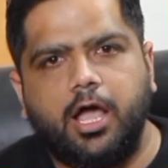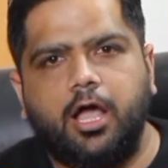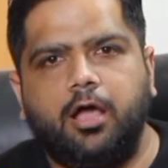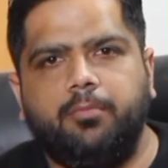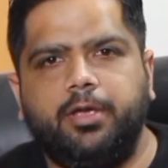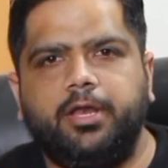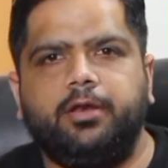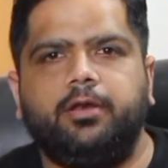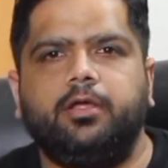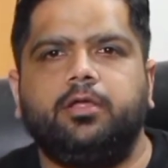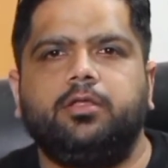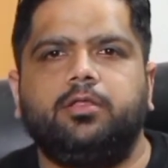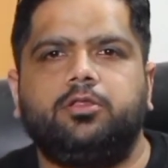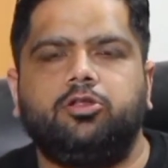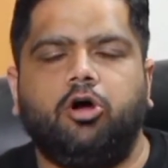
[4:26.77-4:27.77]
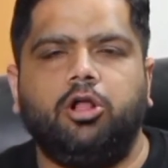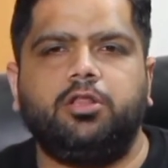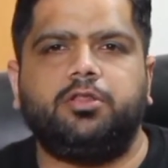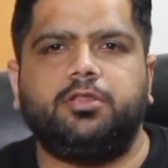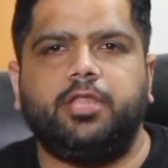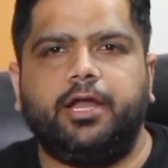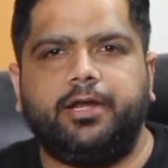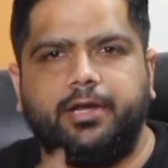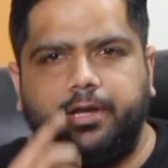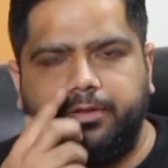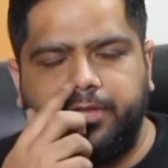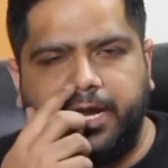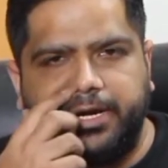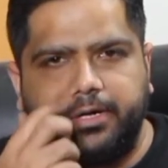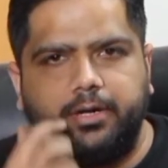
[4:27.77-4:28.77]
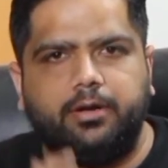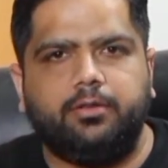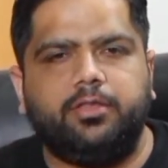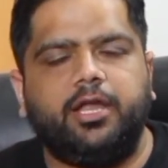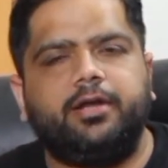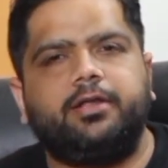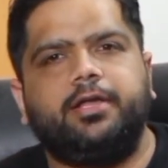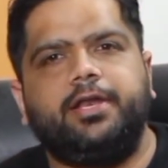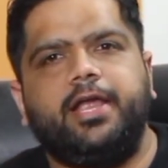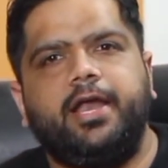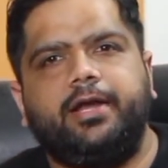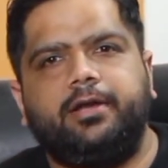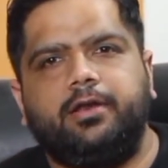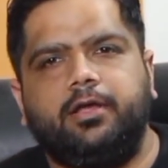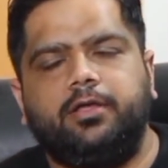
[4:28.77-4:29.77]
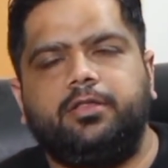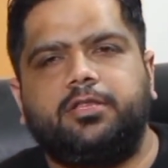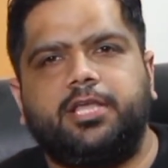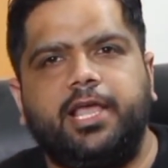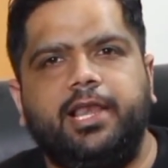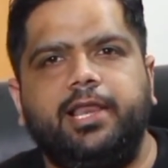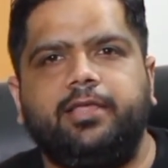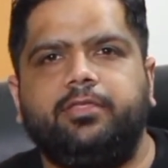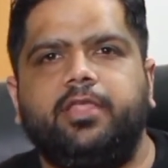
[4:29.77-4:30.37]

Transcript: I mean, salts that create scaling,